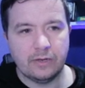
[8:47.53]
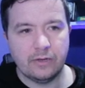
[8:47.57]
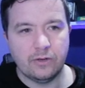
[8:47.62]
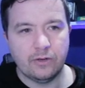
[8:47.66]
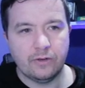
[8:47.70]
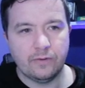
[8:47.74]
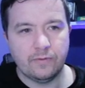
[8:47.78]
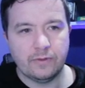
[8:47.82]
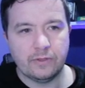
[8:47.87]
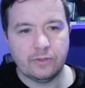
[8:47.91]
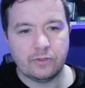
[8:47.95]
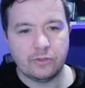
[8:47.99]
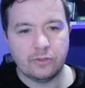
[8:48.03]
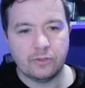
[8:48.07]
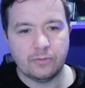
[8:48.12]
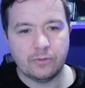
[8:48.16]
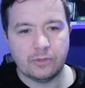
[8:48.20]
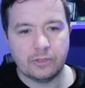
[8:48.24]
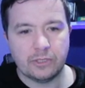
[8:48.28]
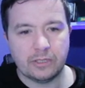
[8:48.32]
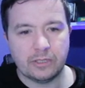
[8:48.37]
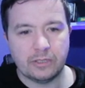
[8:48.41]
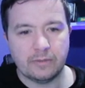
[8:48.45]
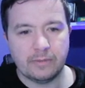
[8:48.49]
nothing too
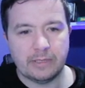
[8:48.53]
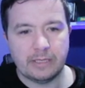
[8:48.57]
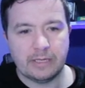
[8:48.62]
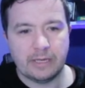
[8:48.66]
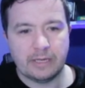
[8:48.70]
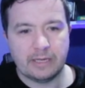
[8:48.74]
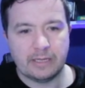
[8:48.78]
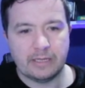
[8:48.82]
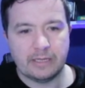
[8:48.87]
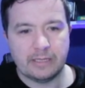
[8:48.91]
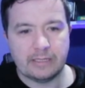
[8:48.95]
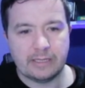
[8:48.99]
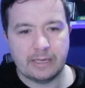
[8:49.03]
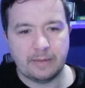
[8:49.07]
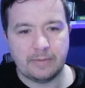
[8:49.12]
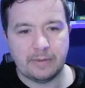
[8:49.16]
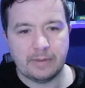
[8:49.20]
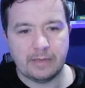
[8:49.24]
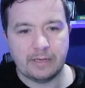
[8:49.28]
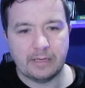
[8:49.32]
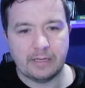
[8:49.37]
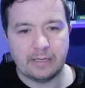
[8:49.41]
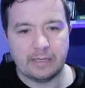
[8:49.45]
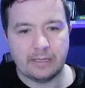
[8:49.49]
much at the minute is
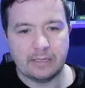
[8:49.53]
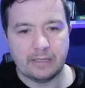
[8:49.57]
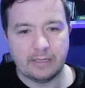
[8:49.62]
happening here.